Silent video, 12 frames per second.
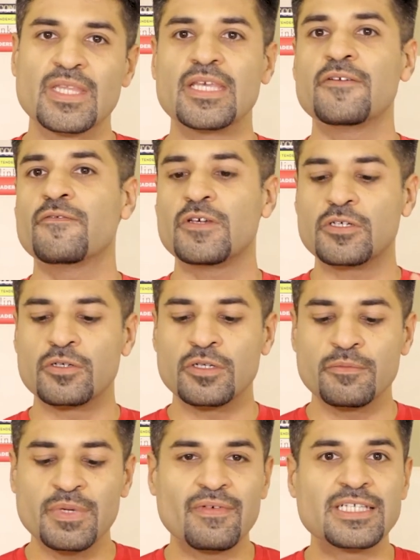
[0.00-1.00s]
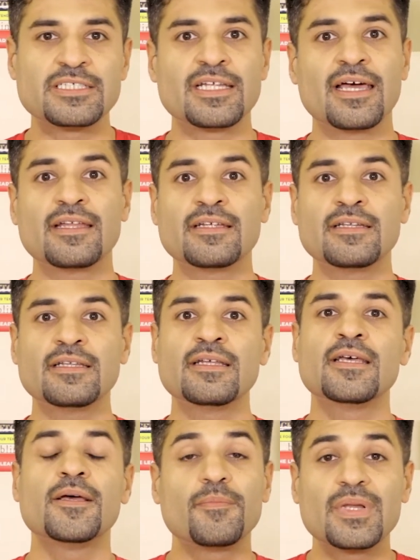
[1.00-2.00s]
If you're going to be vegetarian,
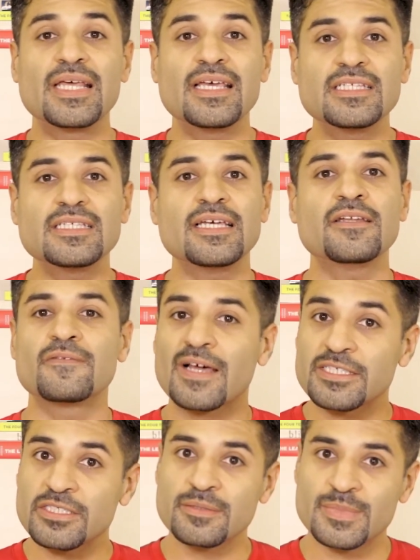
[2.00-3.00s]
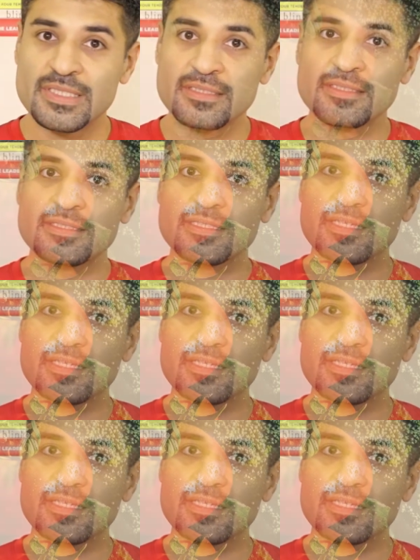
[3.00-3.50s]
please eat vegetables.